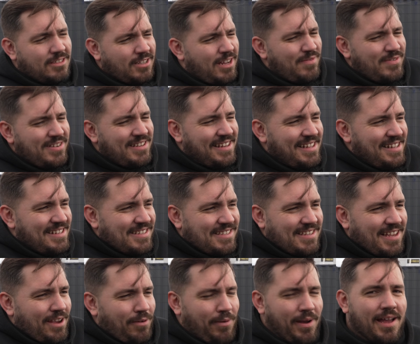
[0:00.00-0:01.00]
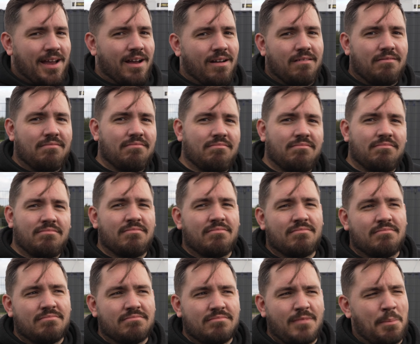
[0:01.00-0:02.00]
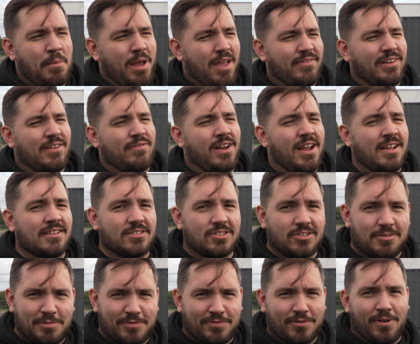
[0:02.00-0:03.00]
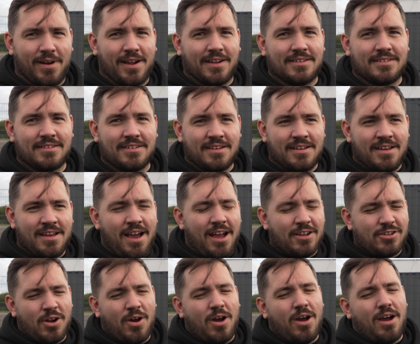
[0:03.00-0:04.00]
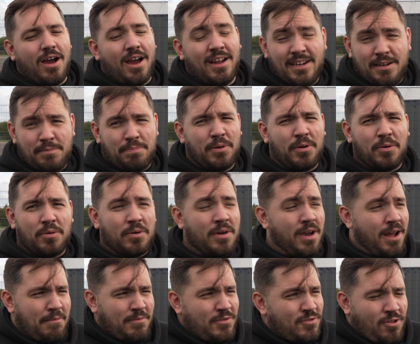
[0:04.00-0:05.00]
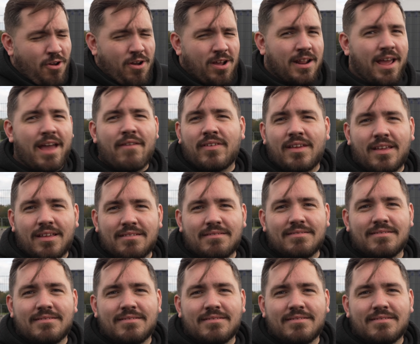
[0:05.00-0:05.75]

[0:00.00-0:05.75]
I don't even need to take weight out. I might even have lunch beforehand. Do you know what? I need a poo. I'm just not going to have it.